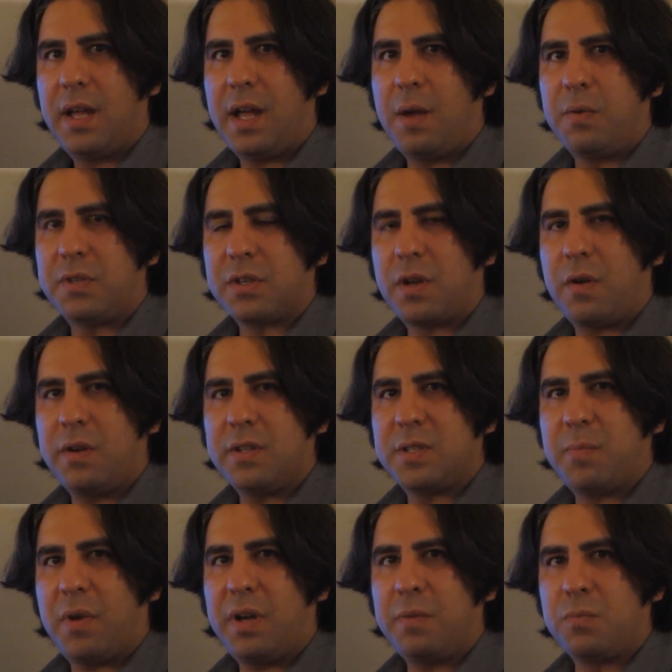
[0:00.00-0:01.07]
and with the current
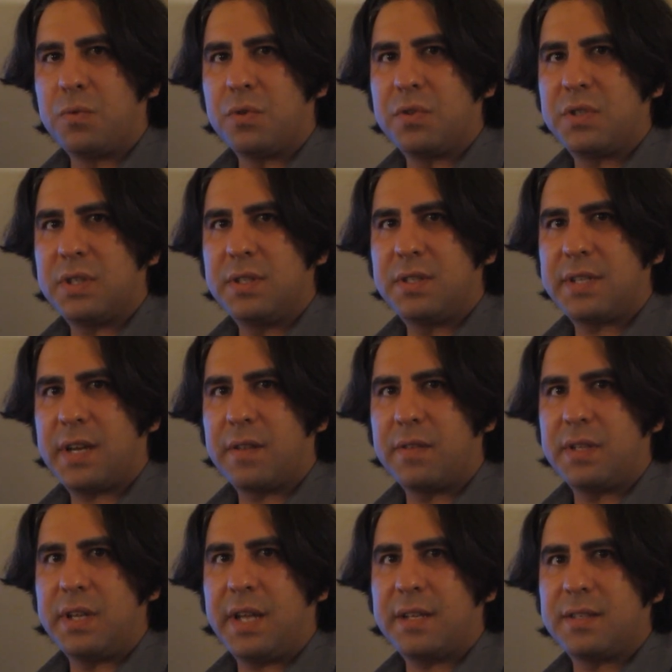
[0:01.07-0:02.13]
spawn rules inside of
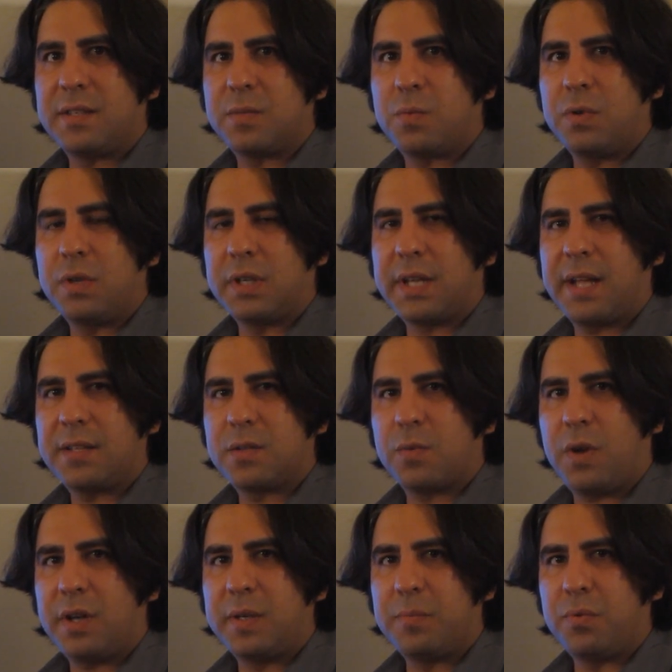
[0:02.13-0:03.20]
the Nexus where you can't
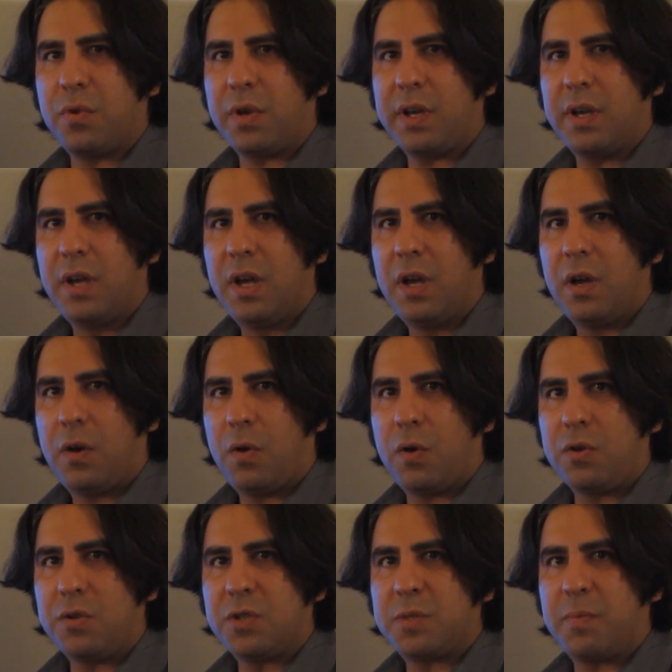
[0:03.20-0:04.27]
squad deploy
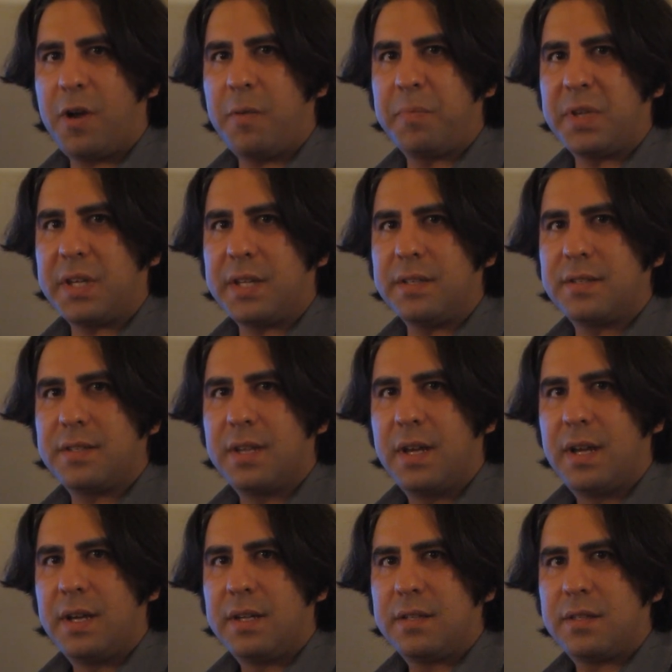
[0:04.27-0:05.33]
or use spawn beacons,
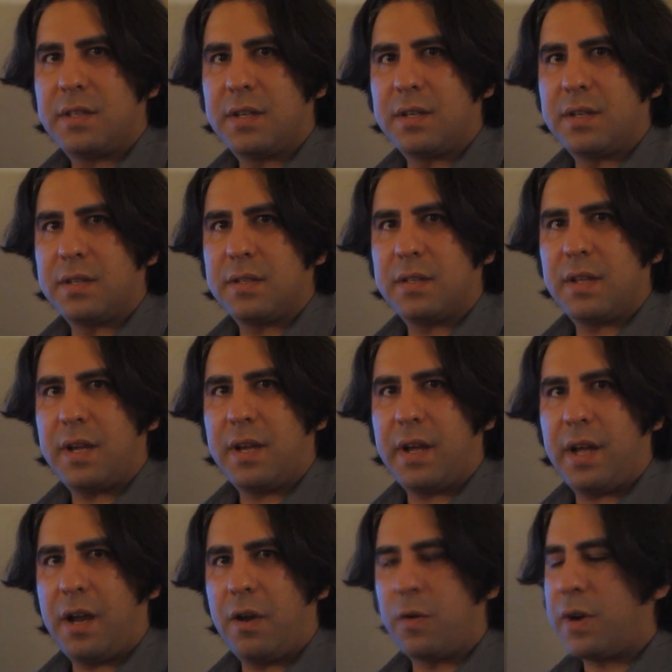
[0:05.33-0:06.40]
the
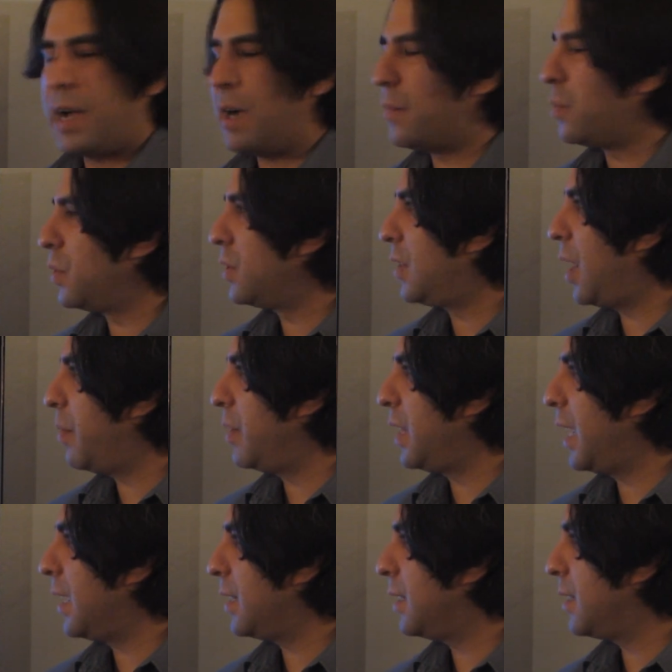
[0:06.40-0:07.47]
aircraft would
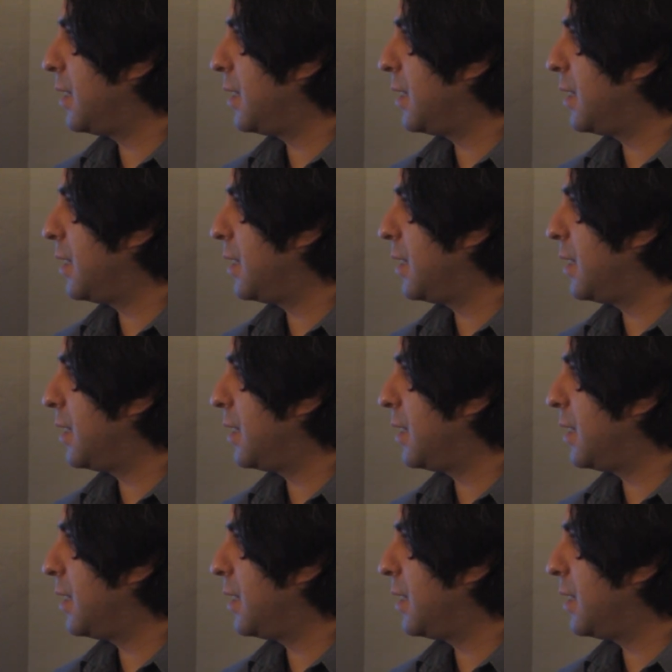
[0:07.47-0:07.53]
dominate